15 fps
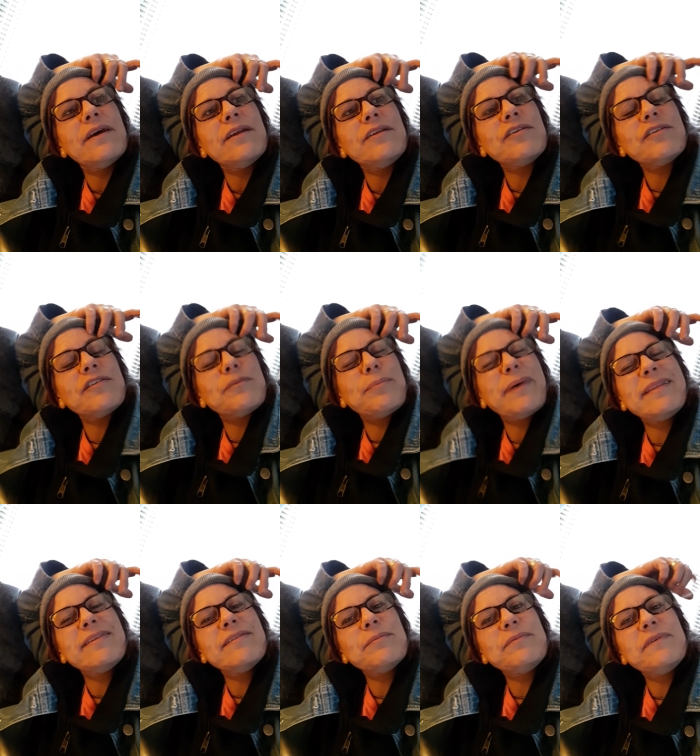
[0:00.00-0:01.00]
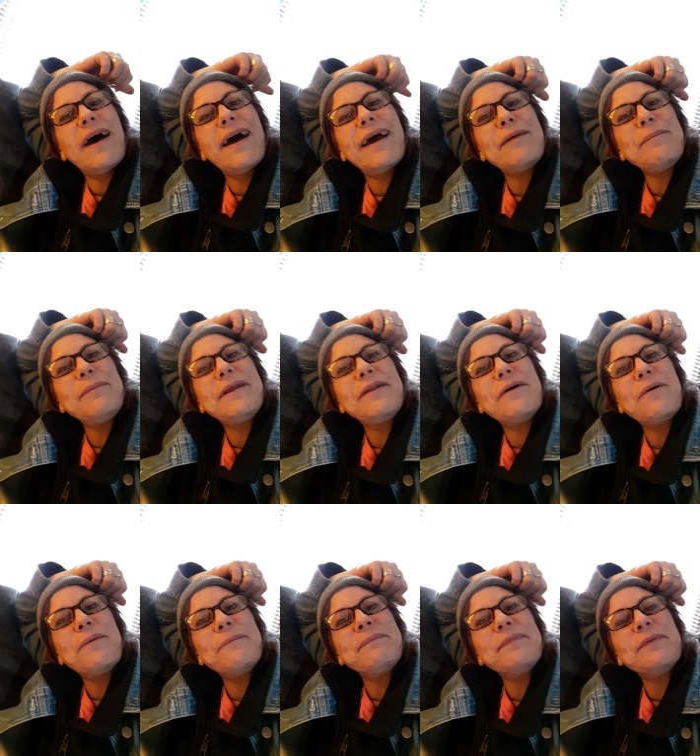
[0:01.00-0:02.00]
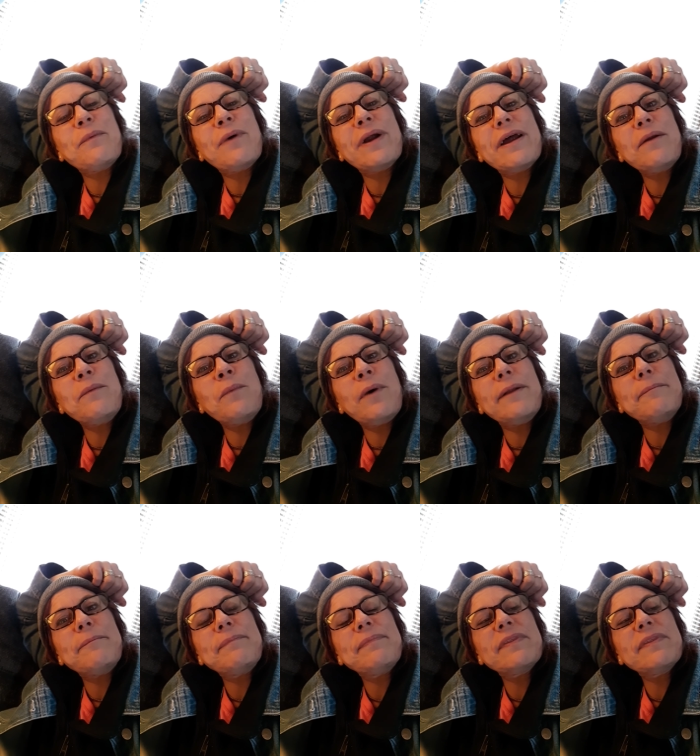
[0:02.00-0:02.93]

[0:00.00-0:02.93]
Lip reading: just spend some time, one-on-one.